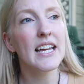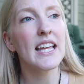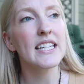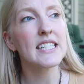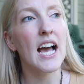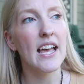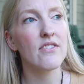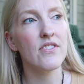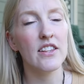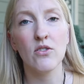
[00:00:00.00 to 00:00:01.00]
that I
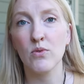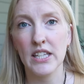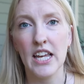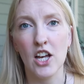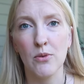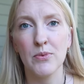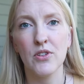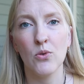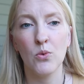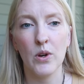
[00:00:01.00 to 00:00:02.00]
have found that really
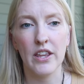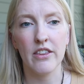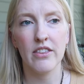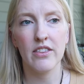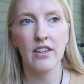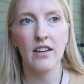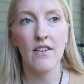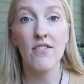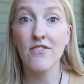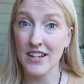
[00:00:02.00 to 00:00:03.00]
helps with
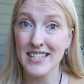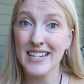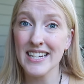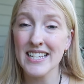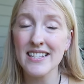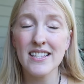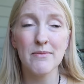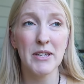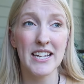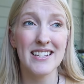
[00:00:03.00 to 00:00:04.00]
fussiness
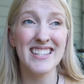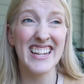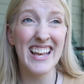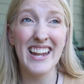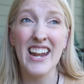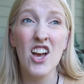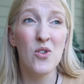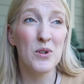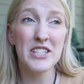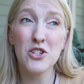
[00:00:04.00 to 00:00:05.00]
because again,
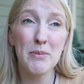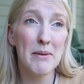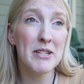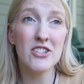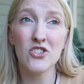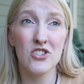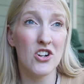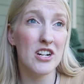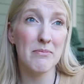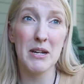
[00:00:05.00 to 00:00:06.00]
once your babies are
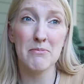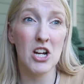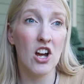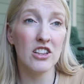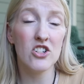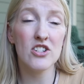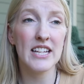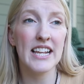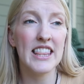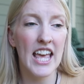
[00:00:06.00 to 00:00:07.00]
starting to become toddlers,
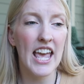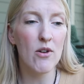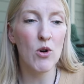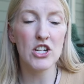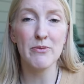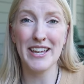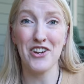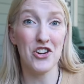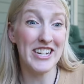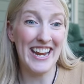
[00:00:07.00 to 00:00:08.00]
like they want to be
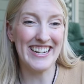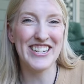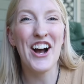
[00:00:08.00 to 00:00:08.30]
entertained